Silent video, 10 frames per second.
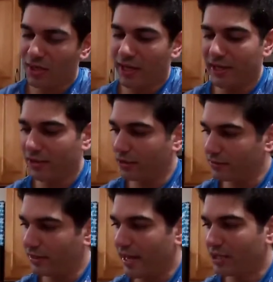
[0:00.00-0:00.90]

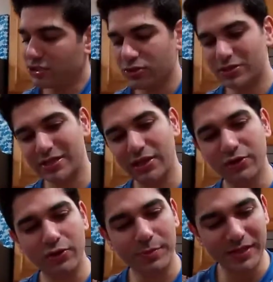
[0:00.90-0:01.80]
The notch looks a
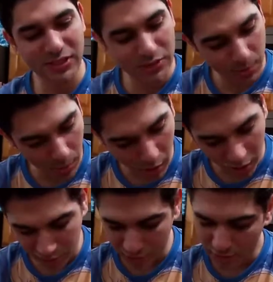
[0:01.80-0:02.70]
little bit
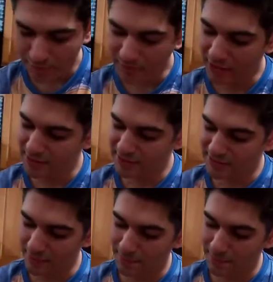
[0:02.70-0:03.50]
smaller because it's a